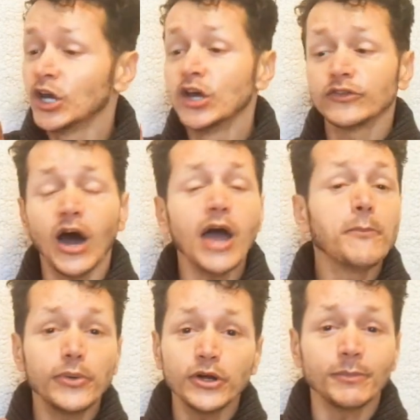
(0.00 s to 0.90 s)
So I
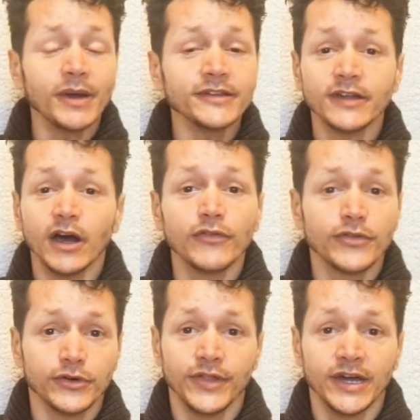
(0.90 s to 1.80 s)
put myself
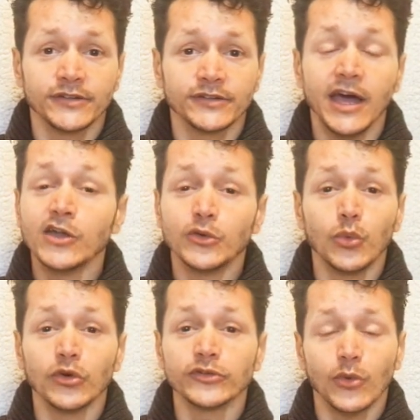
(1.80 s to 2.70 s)
through this and it
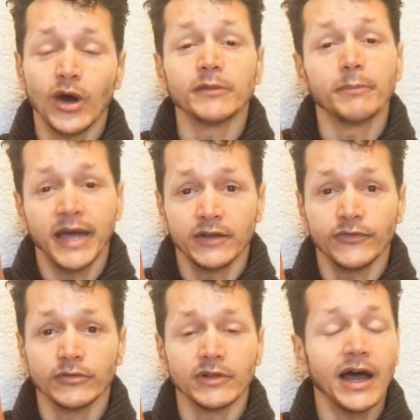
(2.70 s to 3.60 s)
was quite
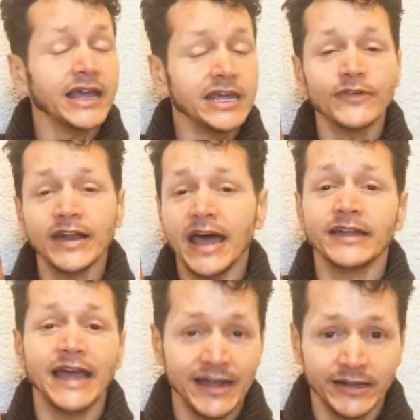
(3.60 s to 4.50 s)
painful. I even had
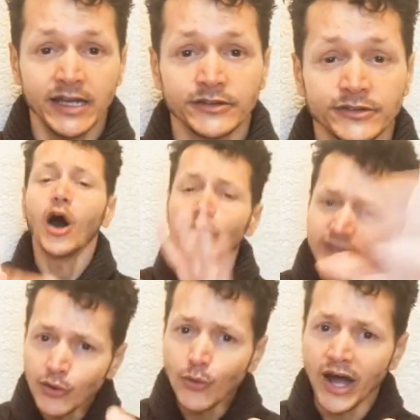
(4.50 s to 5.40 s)
headaches. I'll
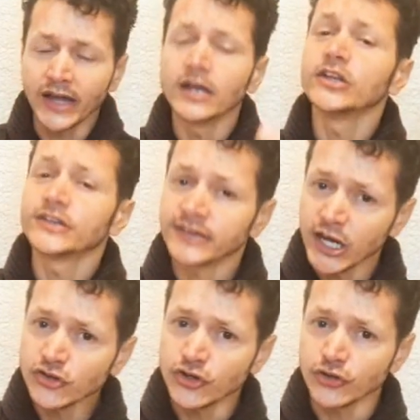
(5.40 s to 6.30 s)
tell you why. Stay
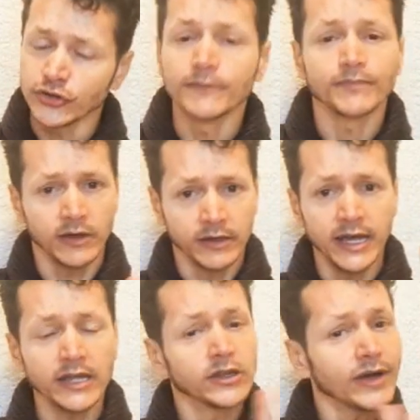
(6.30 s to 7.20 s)
tuned,
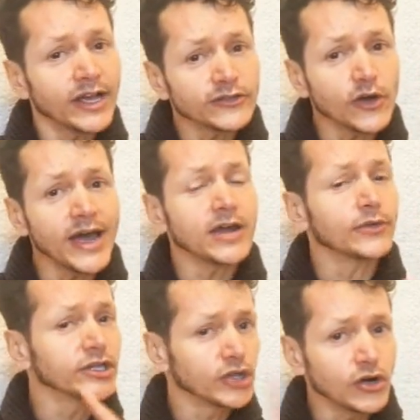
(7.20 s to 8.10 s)
okay? Don't get so
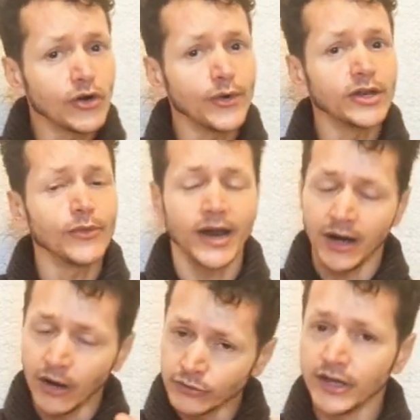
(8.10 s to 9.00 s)
angry, don't go anywhere.
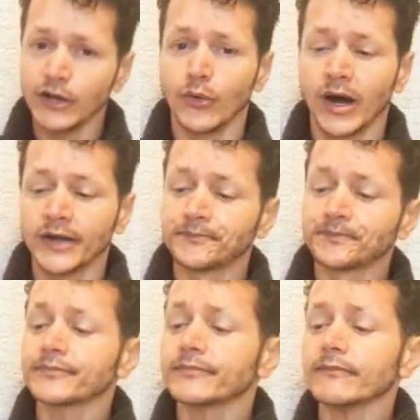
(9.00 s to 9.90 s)
I'll tell you why.
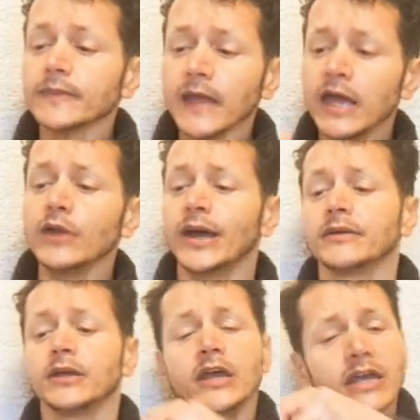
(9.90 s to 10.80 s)
Anyway,
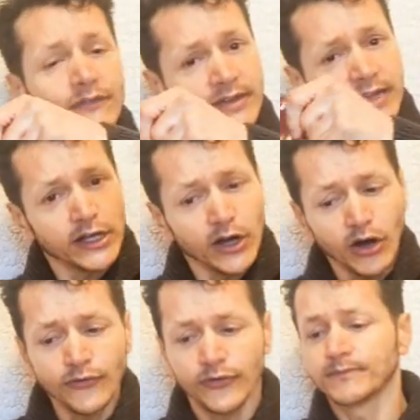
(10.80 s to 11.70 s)
if I take it
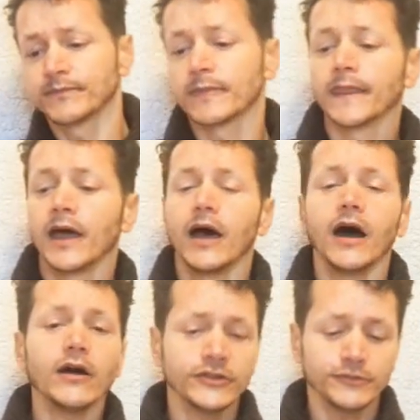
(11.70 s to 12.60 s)
off,
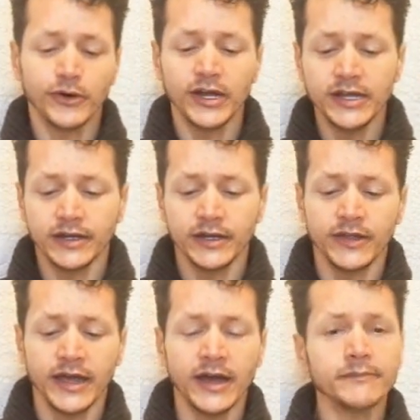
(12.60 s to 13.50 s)
I'll spray here in the
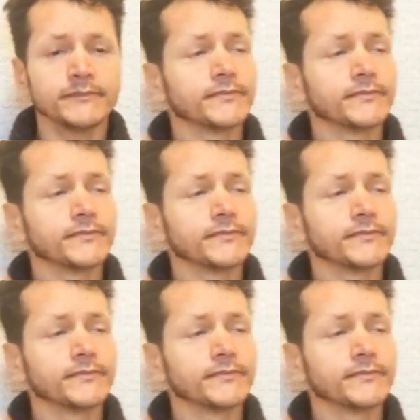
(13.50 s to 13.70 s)
air.